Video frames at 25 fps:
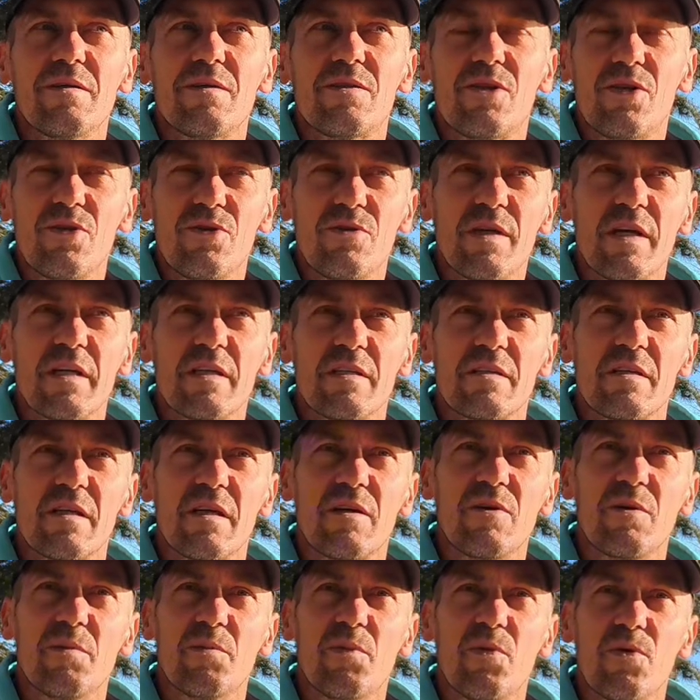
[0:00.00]
two things that
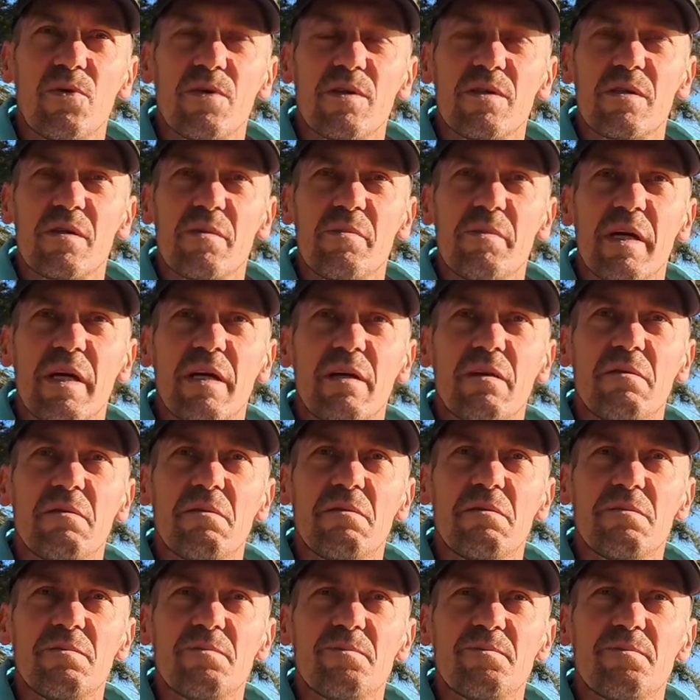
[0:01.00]
are important to me.
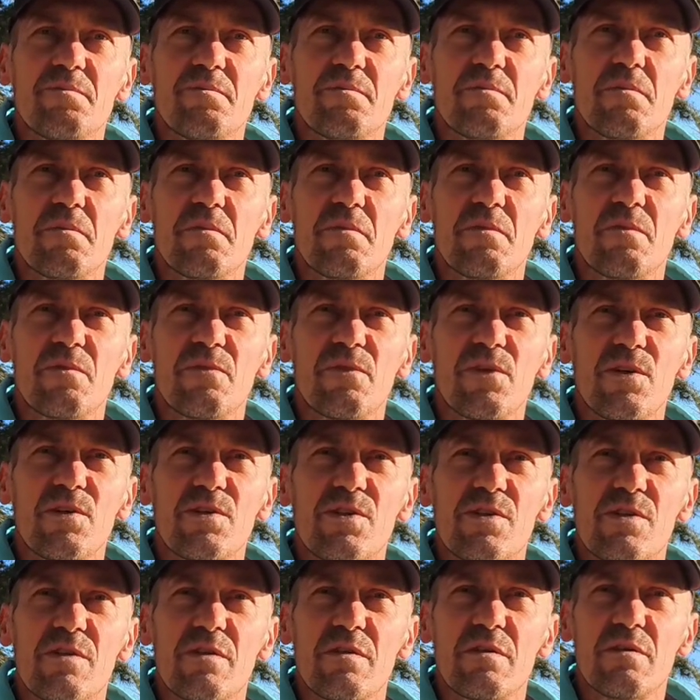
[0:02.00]

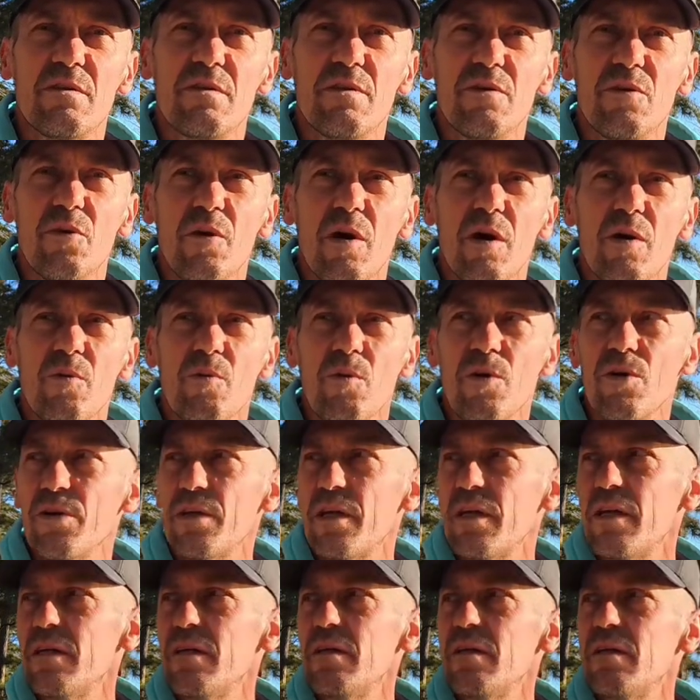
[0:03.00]
First, you are worth
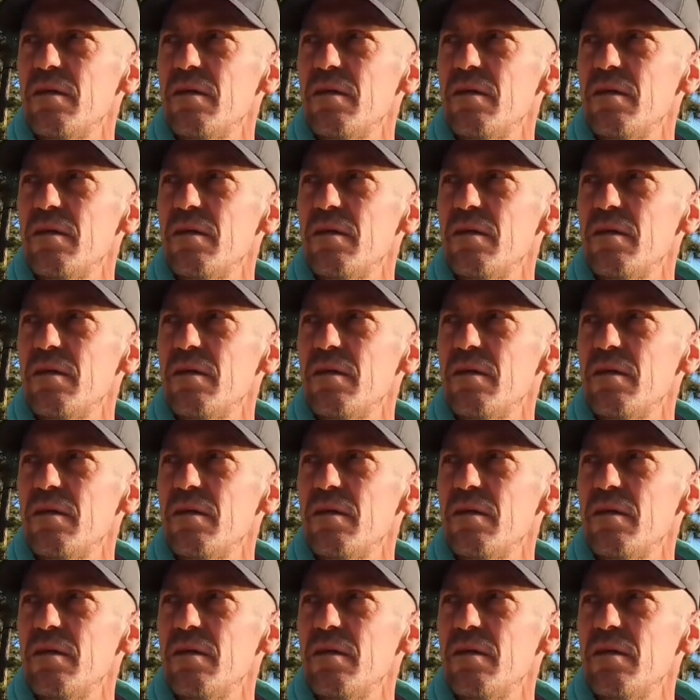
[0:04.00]
it.